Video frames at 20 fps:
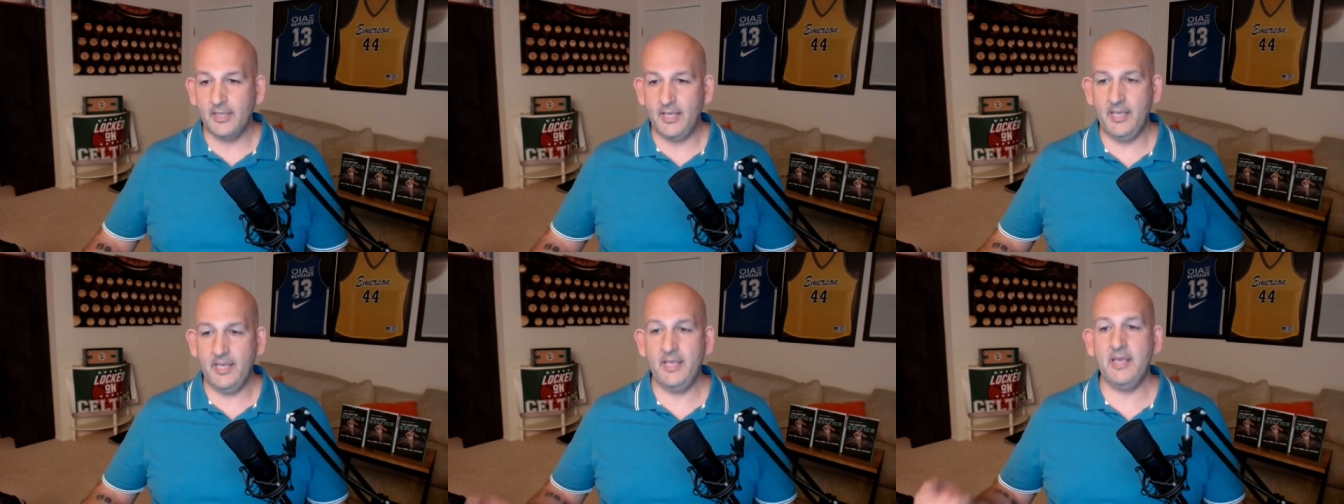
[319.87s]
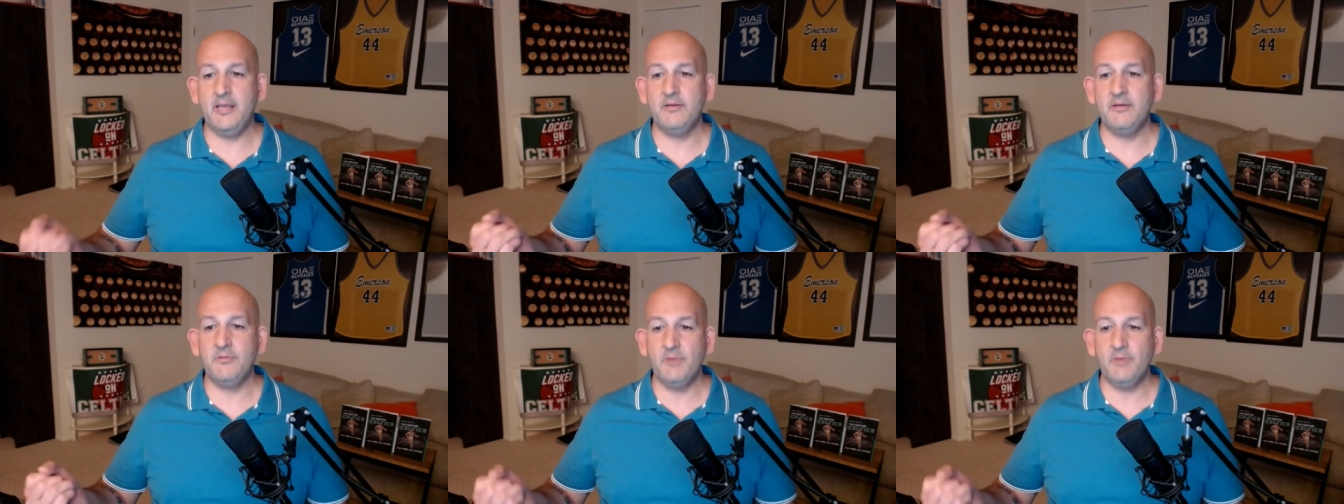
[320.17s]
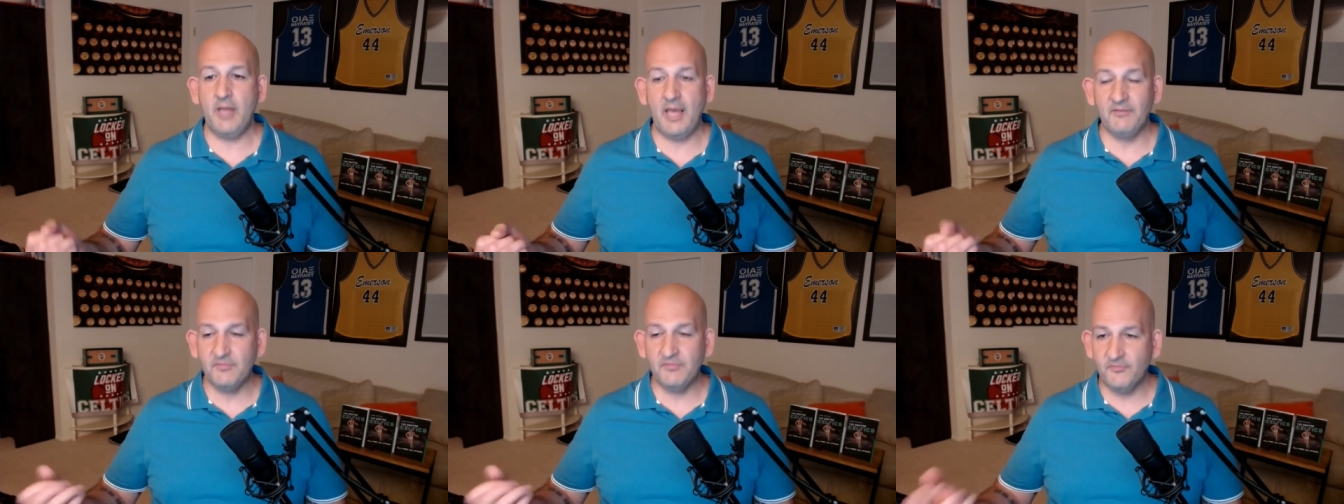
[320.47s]
And
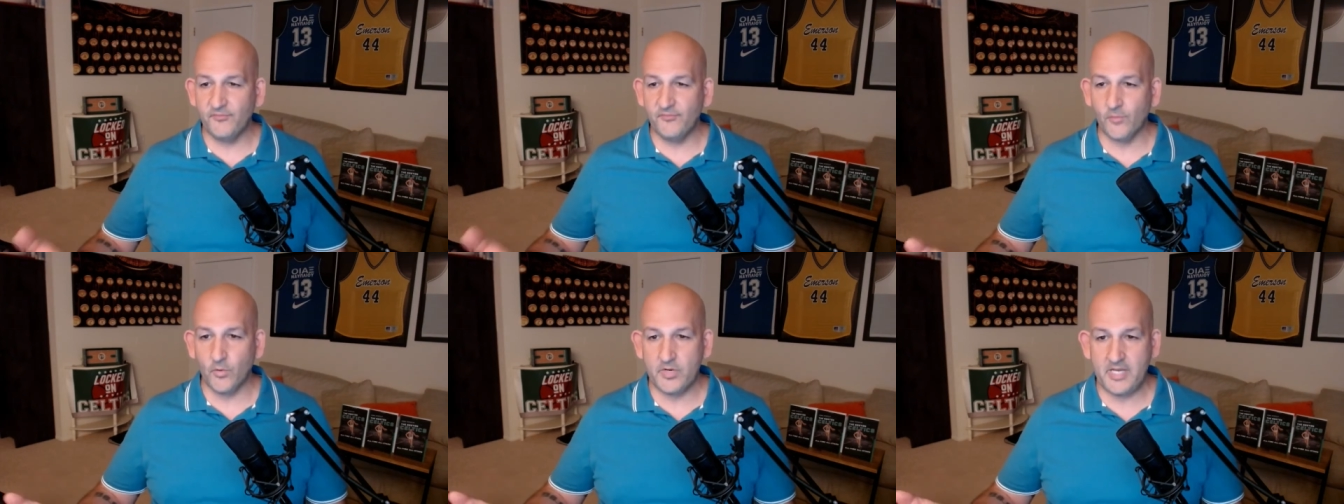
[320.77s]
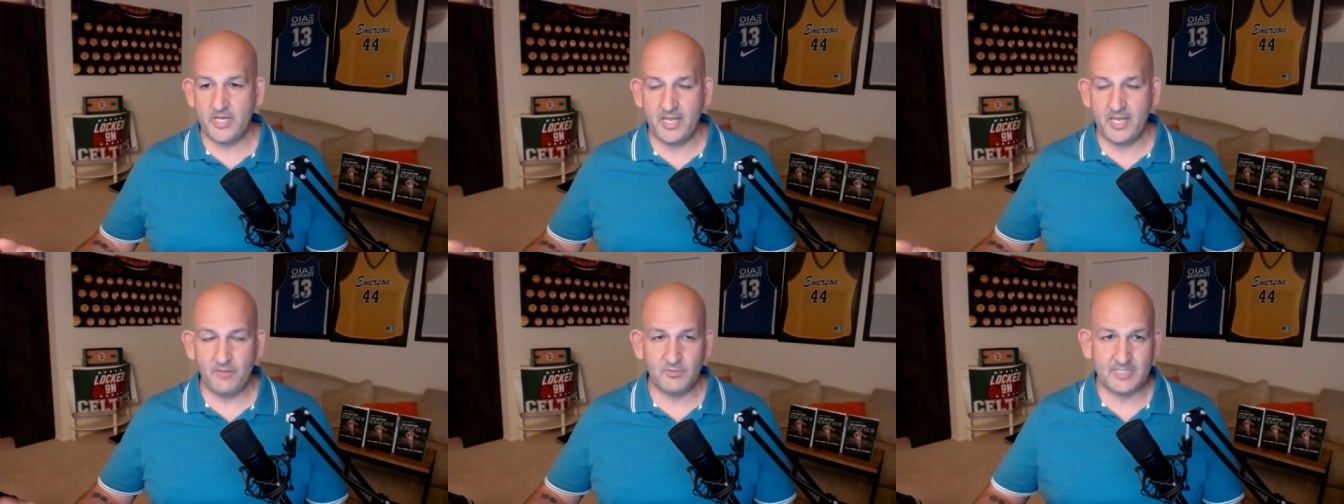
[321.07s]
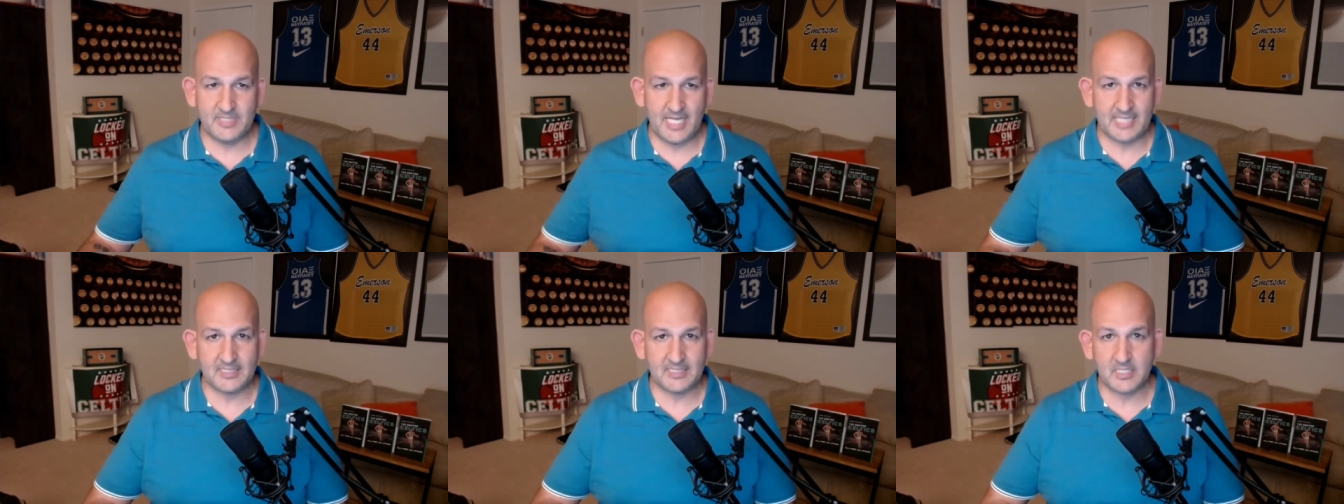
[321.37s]
Evan Fournier
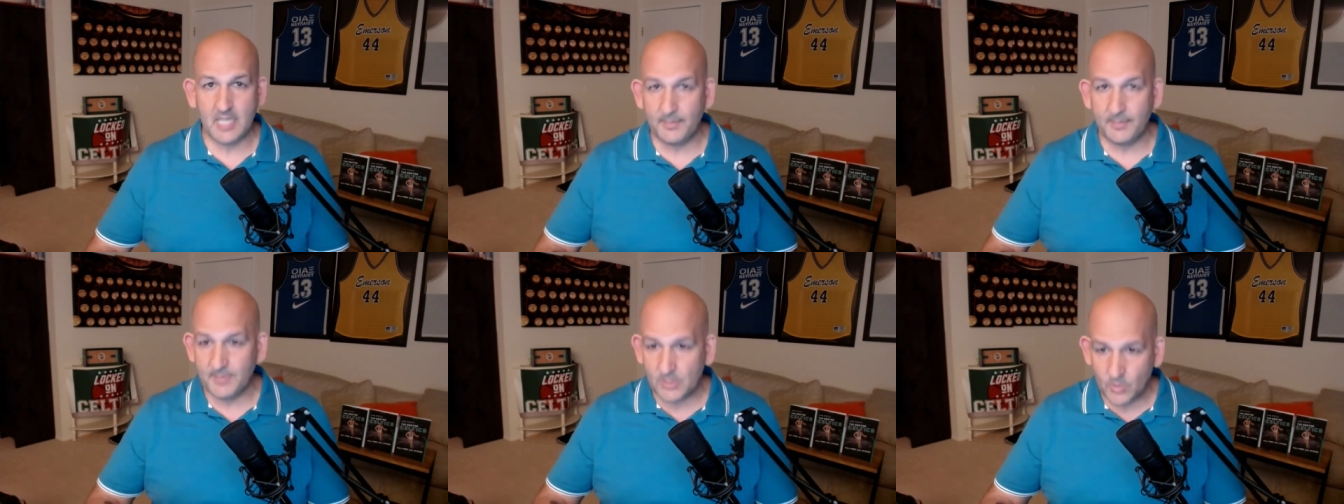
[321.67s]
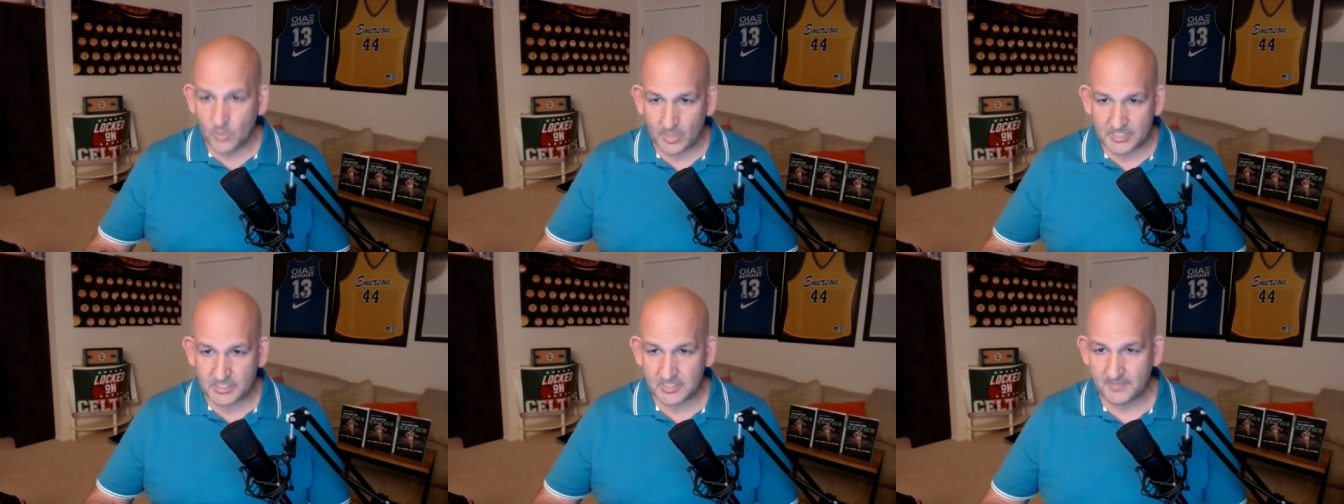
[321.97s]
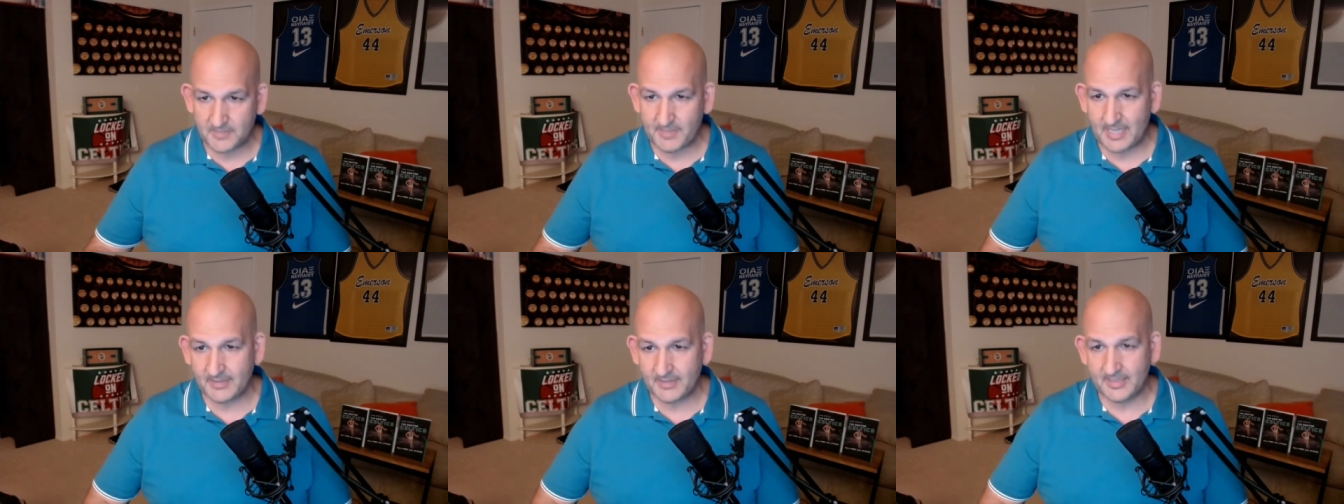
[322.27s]
was asked a couple of
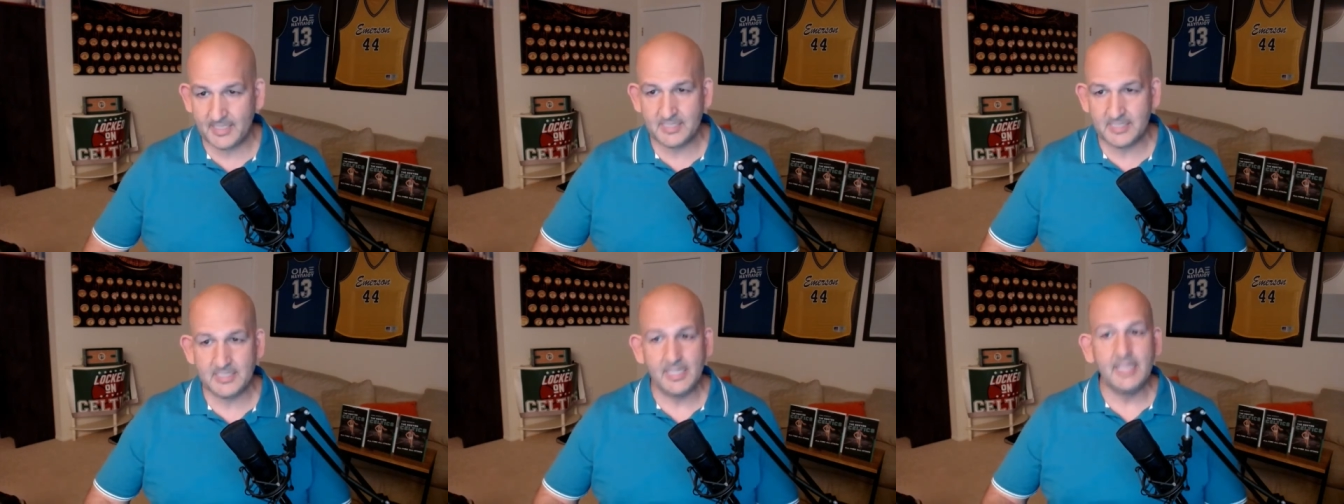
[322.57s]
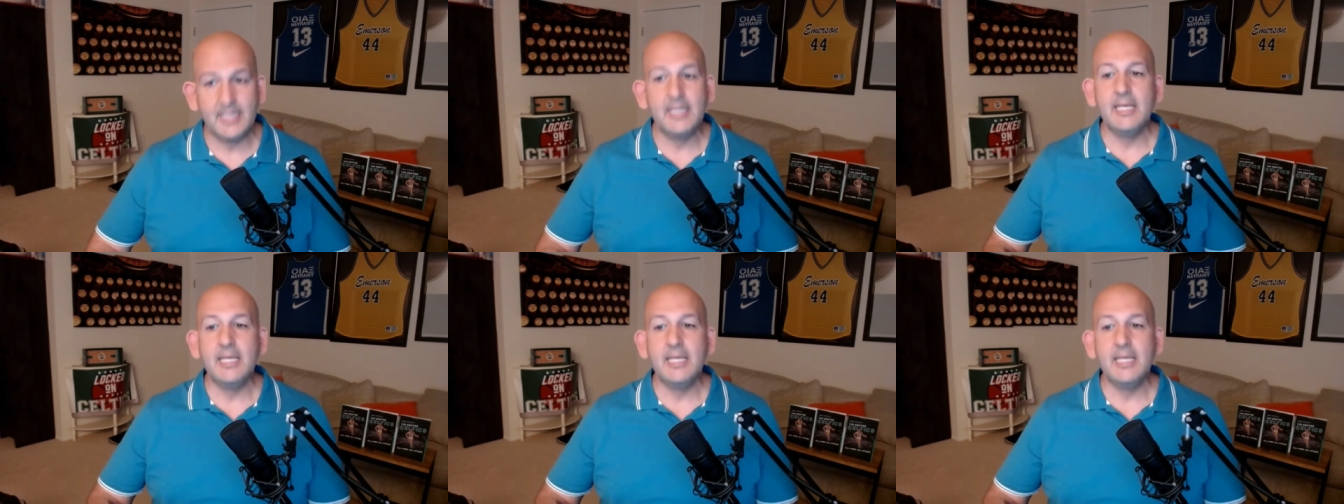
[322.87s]
questions about this